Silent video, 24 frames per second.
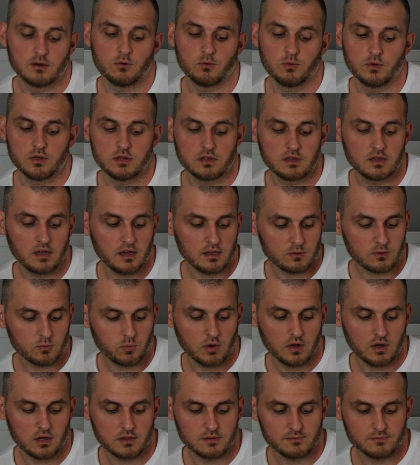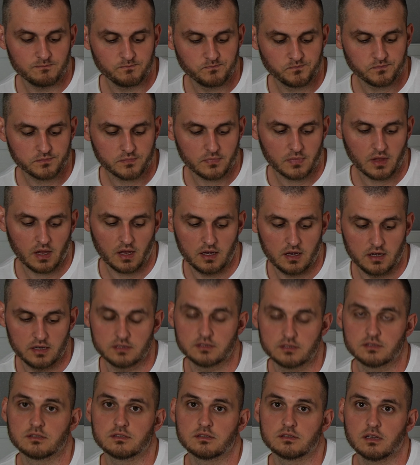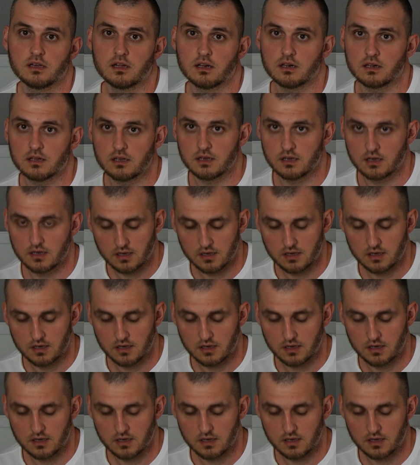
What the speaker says: with that one it's still